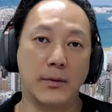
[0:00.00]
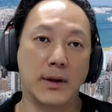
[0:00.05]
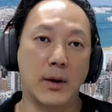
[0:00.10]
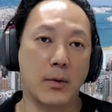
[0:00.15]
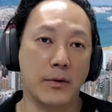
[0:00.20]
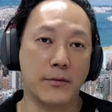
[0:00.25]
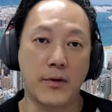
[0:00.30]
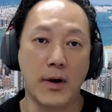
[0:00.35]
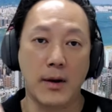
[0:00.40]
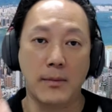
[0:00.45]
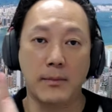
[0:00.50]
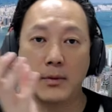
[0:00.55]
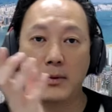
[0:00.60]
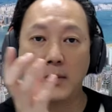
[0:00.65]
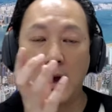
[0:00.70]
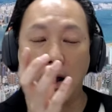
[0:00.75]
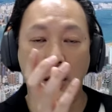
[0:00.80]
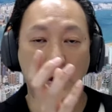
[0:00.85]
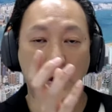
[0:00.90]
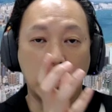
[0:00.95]
they were from,
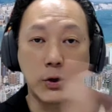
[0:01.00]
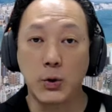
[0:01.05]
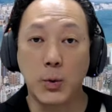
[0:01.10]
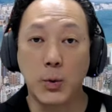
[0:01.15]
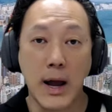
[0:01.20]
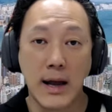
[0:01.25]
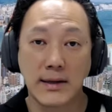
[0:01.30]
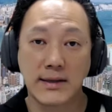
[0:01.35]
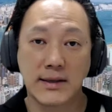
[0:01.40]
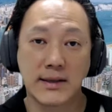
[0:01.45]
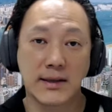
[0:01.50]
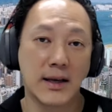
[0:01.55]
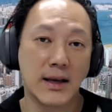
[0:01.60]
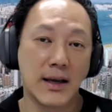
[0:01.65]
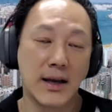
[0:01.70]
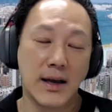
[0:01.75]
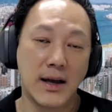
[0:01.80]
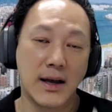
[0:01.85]
uh, the U.S.